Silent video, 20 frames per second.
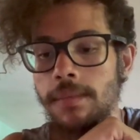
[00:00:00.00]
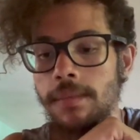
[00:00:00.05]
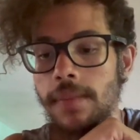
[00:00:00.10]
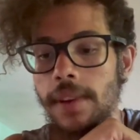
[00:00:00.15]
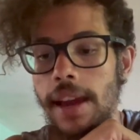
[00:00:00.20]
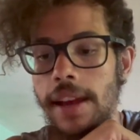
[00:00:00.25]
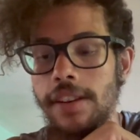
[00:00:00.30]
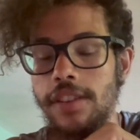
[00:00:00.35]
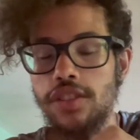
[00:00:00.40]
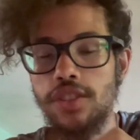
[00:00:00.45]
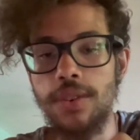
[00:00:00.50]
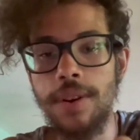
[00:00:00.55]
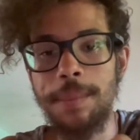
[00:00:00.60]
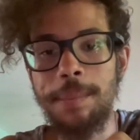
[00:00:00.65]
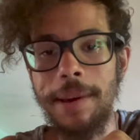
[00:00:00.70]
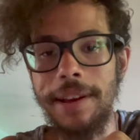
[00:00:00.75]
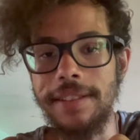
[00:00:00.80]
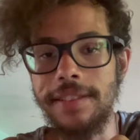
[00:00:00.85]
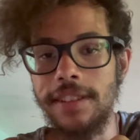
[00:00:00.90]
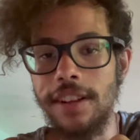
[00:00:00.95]
I destroyed
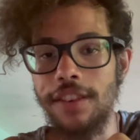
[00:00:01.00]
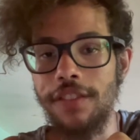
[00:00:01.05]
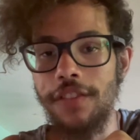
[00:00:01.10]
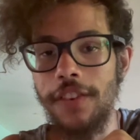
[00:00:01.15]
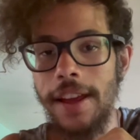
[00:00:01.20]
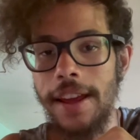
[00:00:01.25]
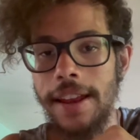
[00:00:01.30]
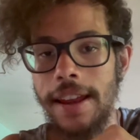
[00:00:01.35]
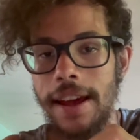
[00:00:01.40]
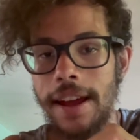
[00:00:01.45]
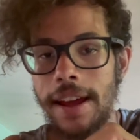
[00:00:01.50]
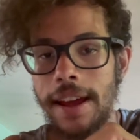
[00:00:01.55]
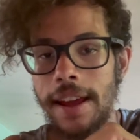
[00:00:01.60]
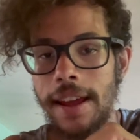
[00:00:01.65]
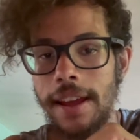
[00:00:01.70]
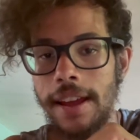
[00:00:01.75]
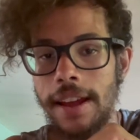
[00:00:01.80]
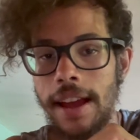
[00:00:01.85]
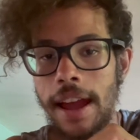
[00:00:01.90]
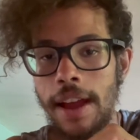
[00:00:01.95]
myself and
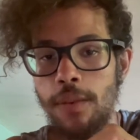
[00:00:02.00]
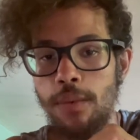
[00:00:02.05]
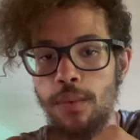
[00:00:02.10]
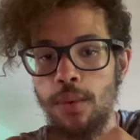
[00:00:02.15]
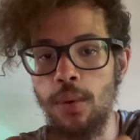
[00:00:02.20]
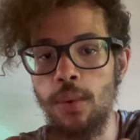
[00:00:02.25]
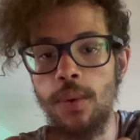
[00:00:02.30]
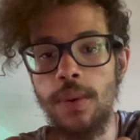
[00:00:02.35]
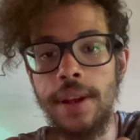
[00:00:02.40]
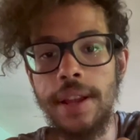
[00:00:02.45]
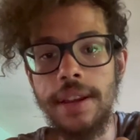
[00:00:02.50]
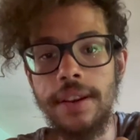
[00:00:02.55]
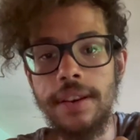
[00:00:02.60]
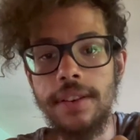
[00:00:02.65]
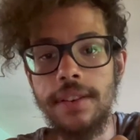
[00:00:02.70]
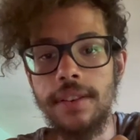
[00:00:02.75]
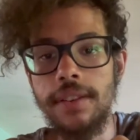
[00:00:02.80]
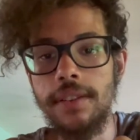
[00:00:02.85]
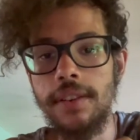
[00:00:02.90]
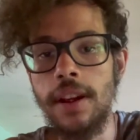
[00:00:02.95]
I I
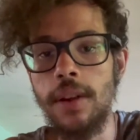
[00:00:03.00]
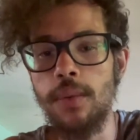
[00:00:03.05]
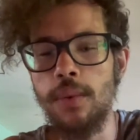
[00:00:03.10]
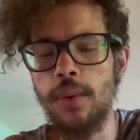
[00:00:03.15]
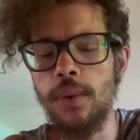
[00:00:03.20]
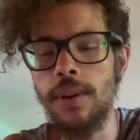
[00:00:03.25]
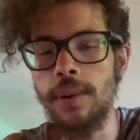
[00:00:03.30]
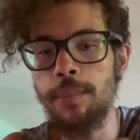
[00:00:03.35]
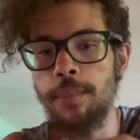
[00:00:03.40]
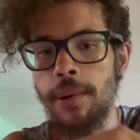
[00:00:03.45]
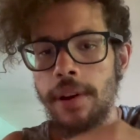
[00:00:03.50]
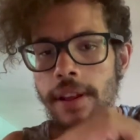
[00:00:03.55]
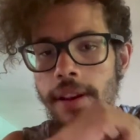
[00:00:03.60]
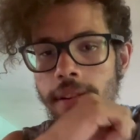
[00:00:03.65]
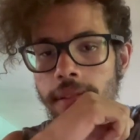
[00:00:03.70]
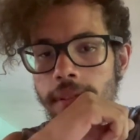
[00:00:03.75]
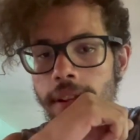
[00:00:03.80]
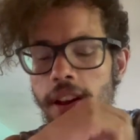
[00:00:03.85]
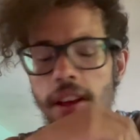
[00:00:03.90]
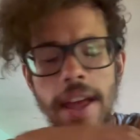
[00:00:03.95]
ruined not ruined but
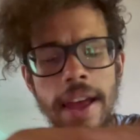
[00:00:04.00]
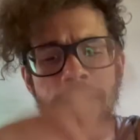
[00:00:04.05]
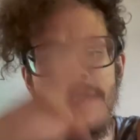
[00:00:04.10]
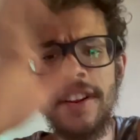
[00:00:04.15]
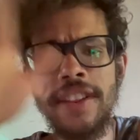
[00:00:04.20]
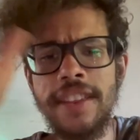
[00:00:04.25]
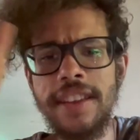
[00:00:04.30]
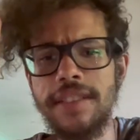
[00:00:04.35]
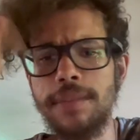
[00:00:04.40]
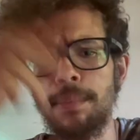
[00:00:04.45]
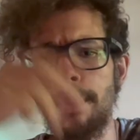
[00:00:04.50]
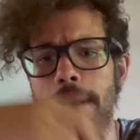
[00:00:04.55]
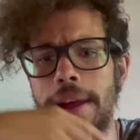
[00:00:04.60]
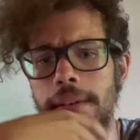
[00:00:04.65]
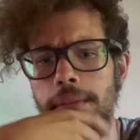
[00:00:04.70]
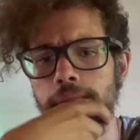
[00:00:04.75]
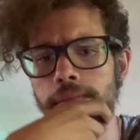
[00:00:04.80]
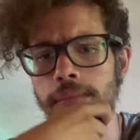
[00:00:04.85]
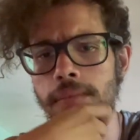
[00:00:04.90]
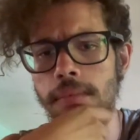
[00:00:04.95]
everything's
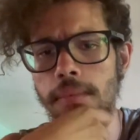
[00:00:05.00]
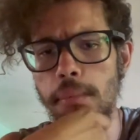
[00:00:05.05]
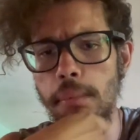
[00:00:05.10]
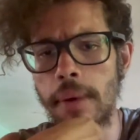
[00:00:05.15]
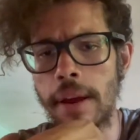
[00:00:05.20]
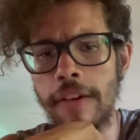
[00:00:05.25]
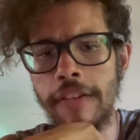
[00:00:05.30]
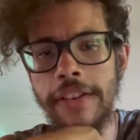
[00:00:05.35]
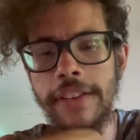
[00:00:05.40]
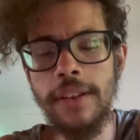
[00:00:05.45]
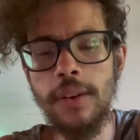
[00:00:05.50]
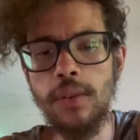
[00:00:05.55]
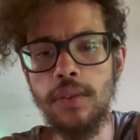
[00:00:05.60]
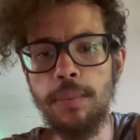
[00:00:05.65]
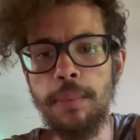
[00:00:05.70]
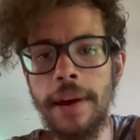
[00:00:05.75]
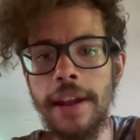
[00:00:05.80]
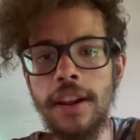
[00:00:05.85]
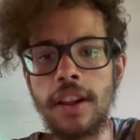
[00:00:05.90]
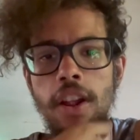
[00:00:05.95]
meant everything was
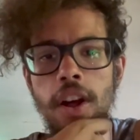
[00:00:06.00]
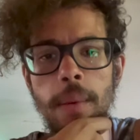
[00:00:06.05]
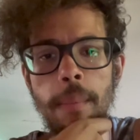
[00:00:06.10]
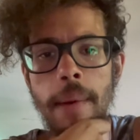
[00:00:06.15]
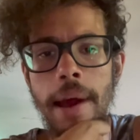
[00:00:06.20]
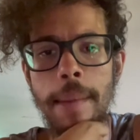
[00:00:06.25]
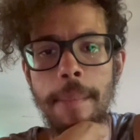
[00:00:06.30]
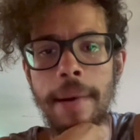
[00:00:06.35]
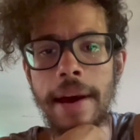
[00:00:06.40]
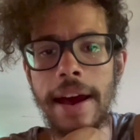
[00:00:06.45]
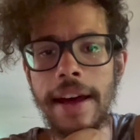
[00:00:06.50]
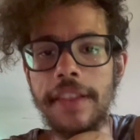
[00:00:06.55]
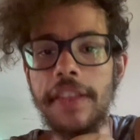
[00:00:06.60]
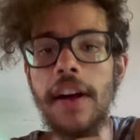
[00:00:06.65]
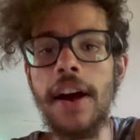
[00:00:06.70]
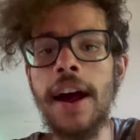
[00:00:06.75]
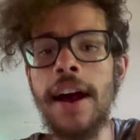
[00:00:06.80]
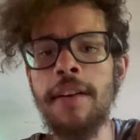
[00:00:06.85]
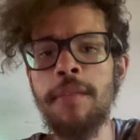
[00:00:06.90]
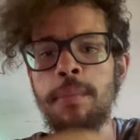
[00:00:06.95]
meant along my path.
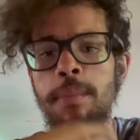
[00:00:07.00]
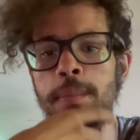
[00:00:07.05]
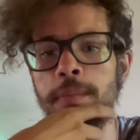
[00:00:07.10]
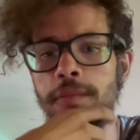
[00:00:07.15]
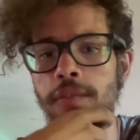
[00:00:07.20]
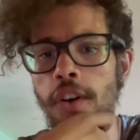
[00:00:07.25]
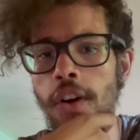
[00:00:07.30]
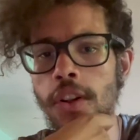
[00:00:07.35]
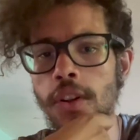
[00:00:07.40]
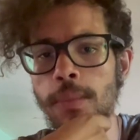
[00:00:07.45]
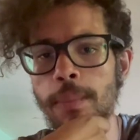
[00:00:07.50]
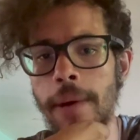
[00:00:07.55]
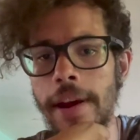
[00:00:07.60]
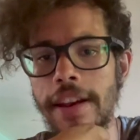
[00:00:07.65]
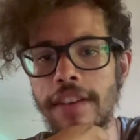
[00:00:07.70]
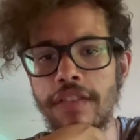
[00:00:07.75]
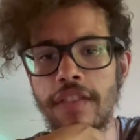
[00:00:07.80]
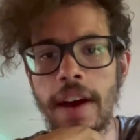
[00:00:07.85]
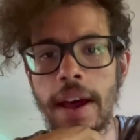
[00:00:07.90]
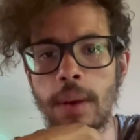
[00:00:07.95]
I've followed my
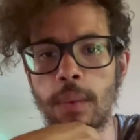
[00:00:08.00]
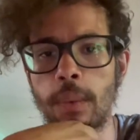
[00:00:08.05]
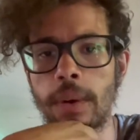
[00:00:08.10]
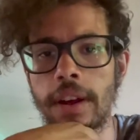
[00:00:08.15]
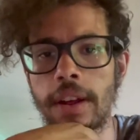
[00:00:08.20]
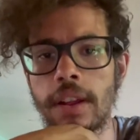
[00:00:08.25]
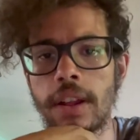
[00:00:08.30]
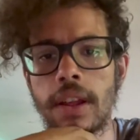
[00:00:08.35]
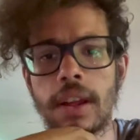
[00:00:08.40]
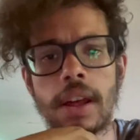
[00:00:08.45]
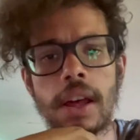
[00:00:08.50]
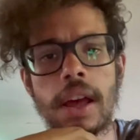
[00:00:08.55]
divine will.